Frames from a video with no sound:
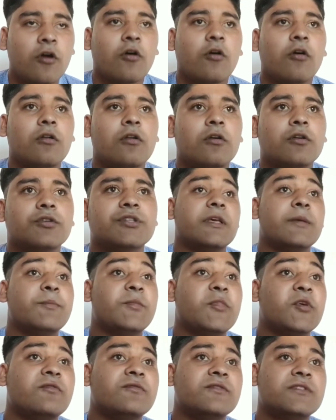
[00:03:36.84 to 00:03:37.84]
oolong tea,
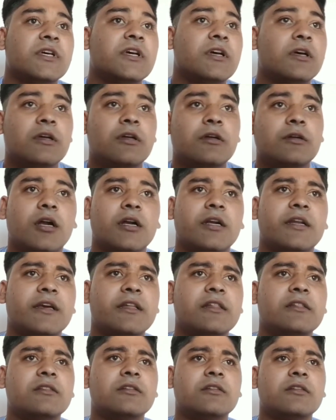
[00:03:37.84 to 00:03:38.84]
improve the heart
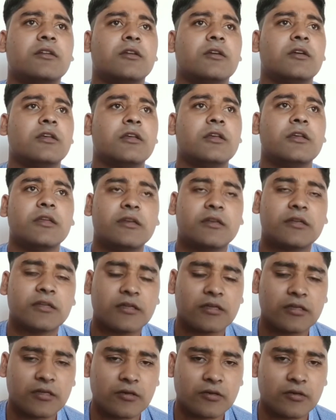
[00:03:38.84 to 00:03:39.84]
health. It
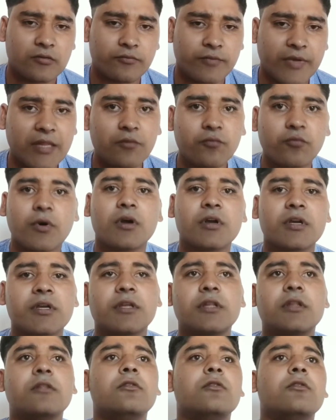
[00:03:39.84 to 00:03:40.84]
well work
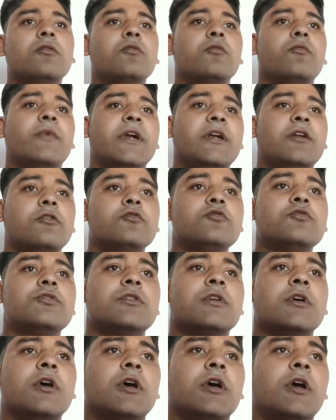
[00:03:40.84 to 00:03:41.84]
in weight
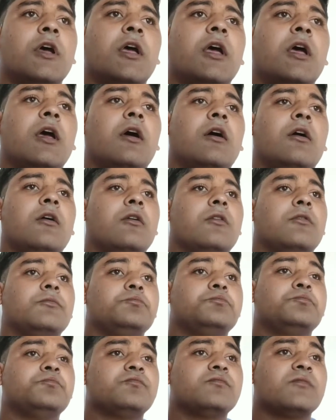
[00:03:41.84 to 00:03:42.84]
loss.
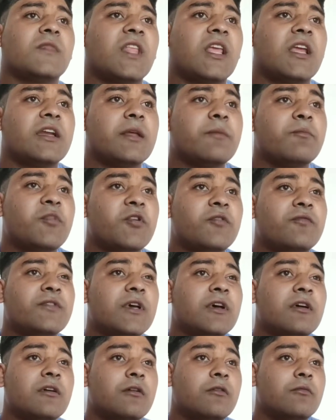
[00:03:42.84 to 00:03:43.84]
It improves
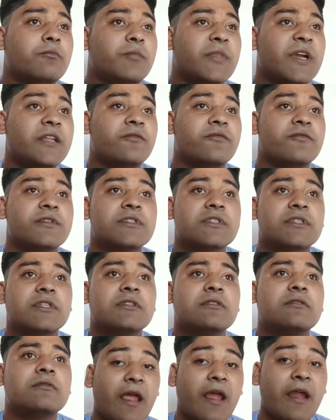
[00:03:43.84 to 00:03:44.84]
the brain
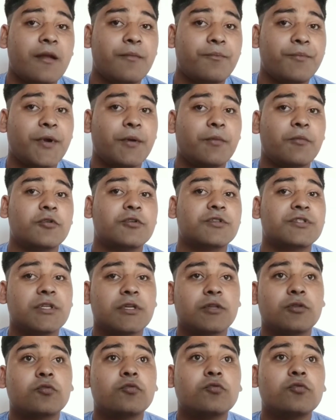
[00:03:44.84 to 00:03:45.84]
function and promotes
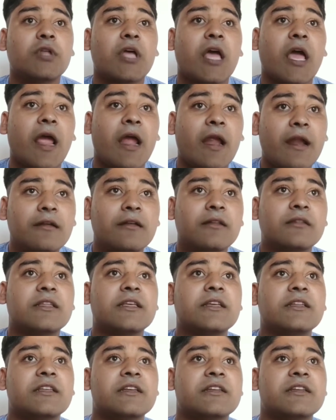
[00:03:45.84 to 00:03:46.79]
the tooth and teeth